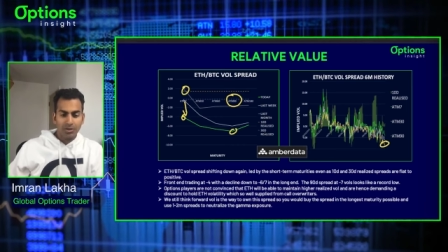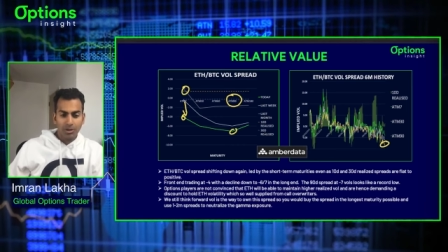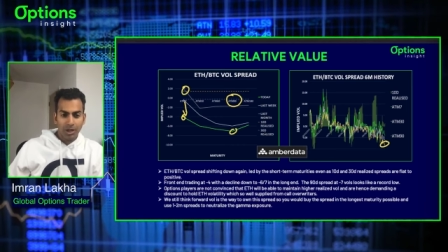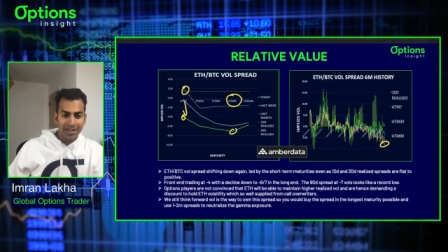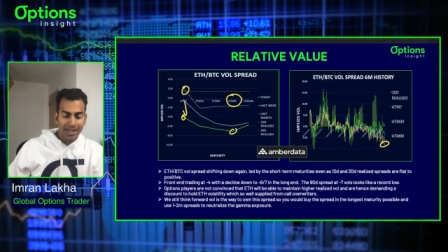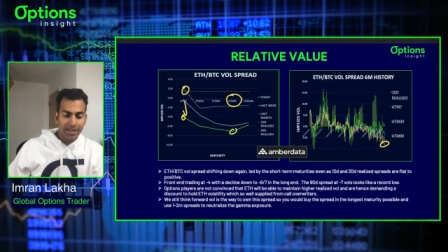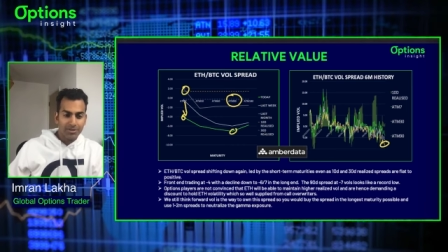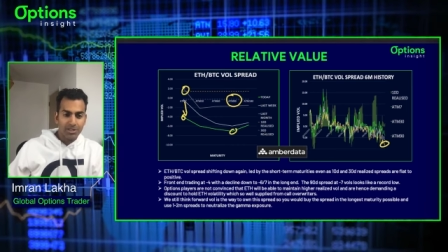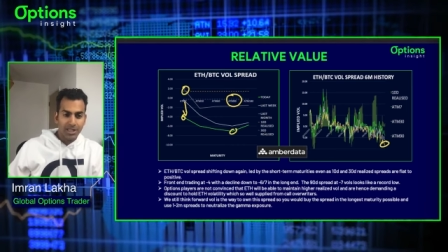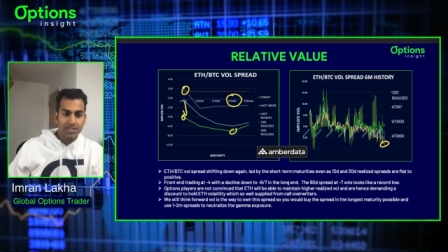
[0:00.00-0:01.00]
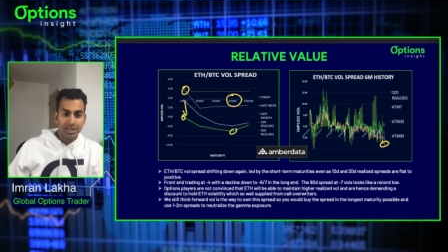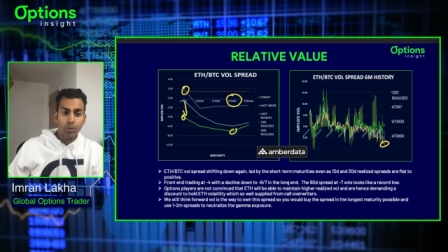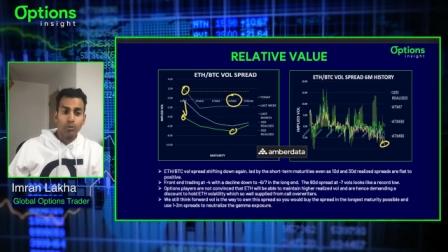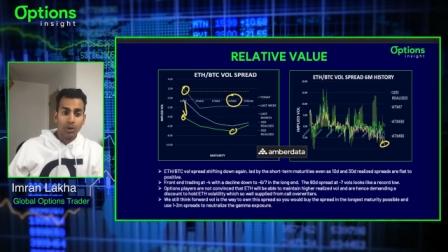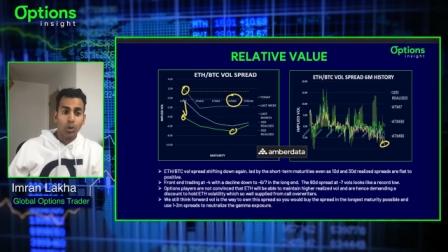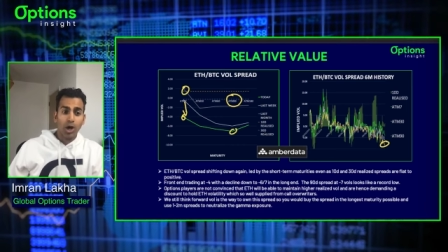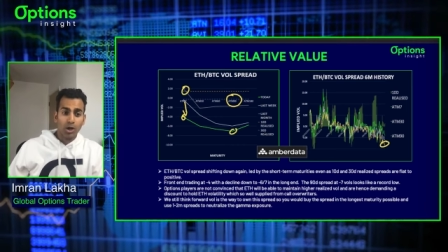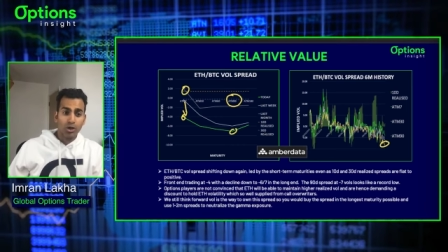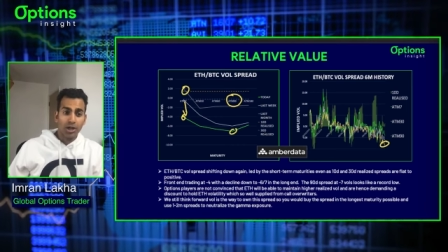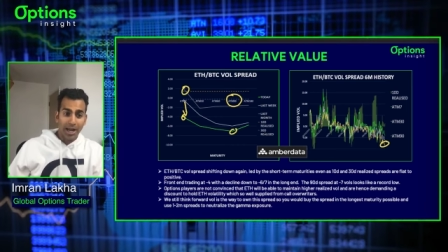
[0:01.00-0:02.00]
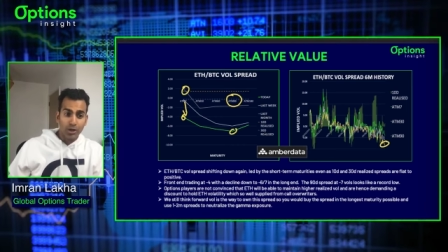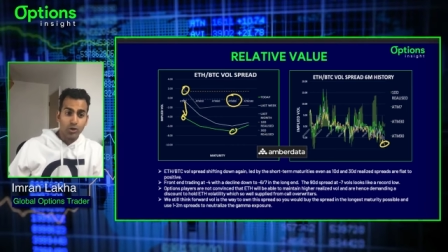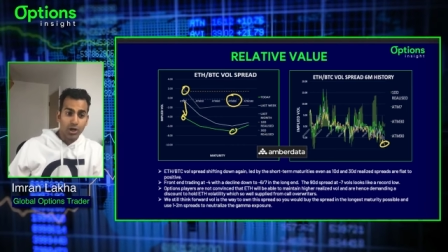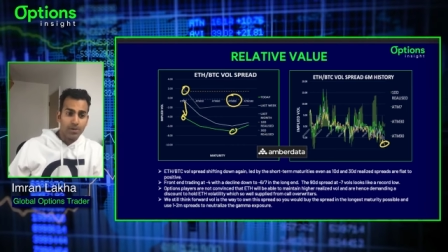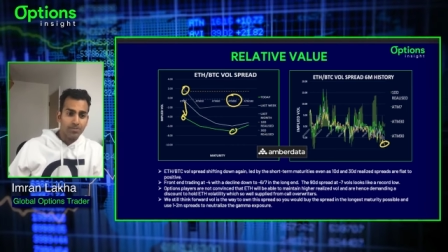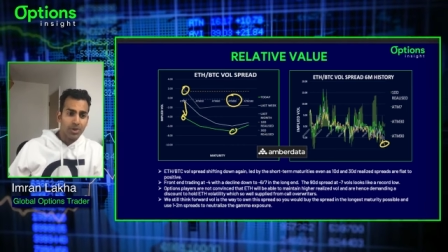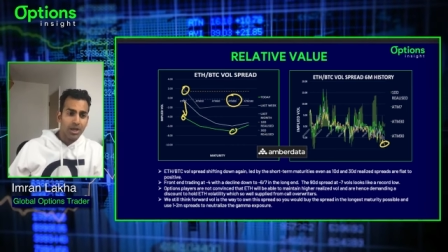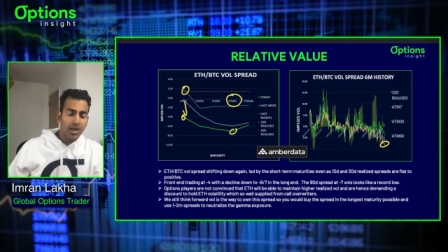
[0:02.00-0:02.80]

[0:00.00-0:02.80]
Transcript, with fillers: if you're like negative six, that would be quite a good entry.